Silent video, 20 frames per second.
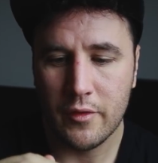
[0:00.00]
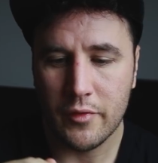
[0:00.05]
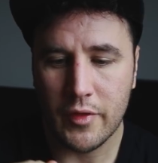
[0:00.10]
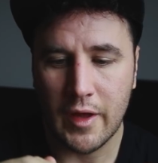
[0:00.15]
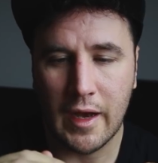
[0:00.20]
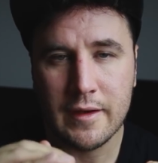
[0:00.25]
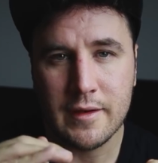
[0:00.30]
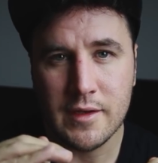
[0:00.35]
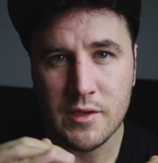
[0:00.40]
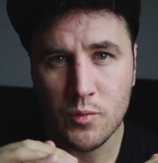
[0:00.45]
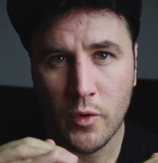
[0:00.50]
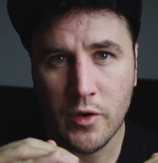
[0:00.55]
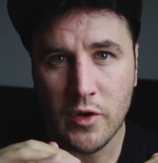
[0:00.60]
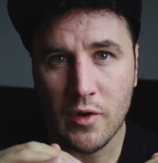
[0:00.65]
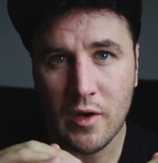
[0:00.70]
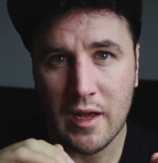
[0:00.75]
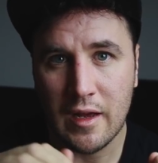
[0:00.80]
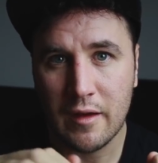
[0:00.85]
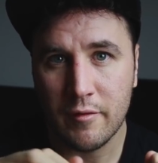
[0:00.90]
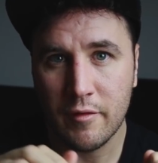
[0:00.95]
that is when
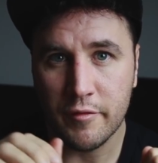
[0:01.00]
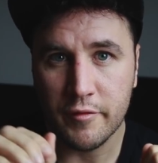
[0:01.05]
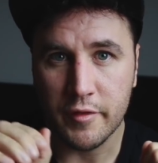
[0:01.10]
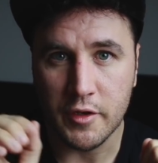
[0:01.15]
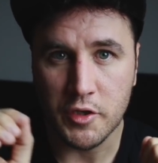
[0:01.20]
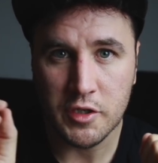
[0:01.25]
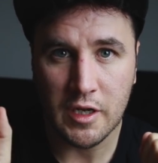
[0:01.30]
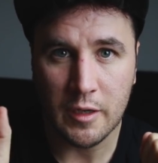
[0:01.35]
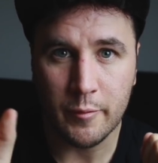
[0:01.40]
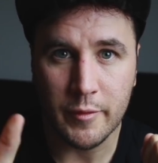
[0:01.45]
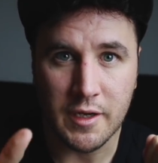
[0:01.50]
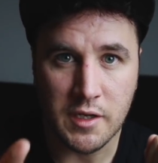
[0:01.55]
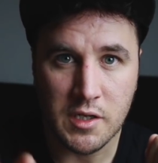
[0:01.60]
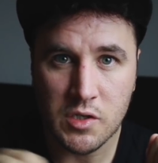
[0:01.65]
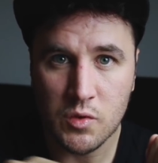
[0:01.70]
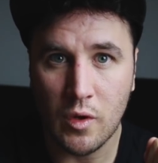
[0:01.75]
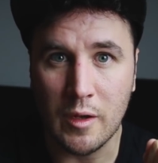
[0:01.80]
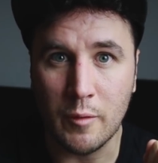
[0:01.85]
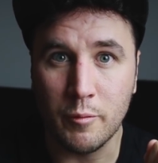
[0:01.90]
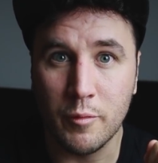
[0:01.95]
you'll have a fish come in a
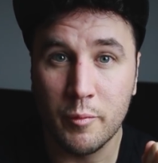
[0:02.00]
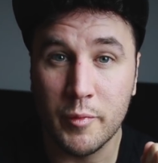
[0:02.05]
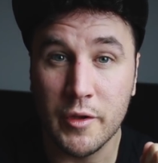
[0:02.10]
swipe,